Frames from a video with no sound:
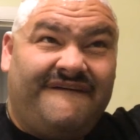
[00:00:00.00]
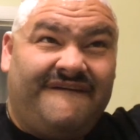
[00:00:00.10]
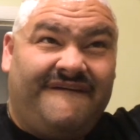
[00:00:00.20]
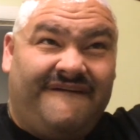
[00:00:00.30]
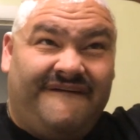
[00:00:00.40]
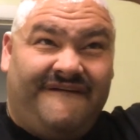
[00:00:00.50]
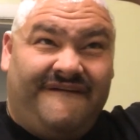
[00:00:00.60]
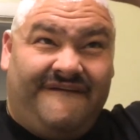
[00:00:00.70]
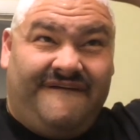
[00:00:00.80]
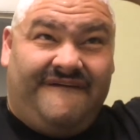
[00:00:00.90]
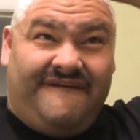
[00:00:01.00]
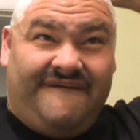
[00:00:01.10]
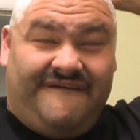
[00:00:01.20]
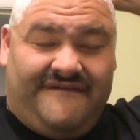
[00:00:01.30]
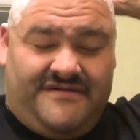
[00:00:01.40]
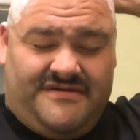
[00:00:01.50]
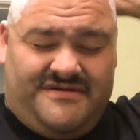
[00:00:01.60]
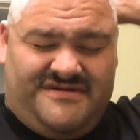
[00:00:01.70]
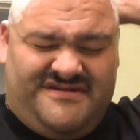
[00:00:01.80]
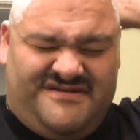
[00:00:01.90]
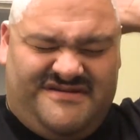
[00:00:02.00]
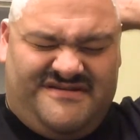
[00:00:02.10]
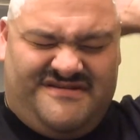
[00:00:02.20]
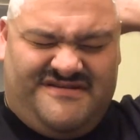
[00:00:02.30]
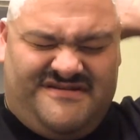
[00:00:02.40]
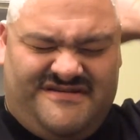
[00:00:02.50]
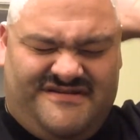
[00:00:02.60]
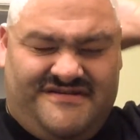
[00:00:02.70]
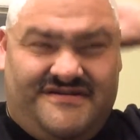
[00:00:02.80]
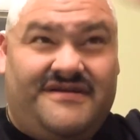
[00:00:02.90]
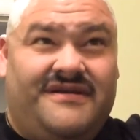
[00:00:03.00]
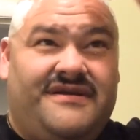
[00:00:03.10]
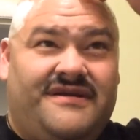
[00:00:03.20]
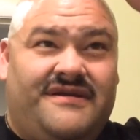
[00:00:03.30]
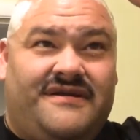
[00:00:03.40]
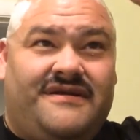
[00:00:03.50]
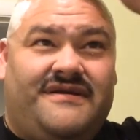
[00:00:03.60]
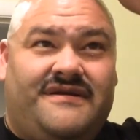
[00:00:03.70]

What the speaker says: (no one is talking)